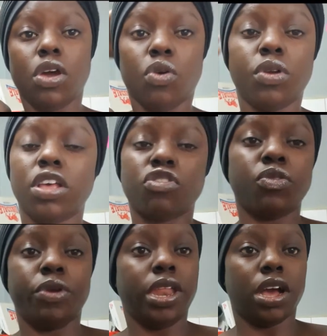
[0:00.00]
who doesn't
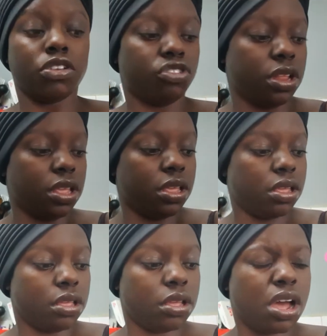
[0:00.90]
really actually,
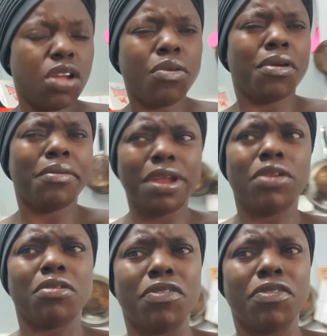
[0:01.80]
I really don't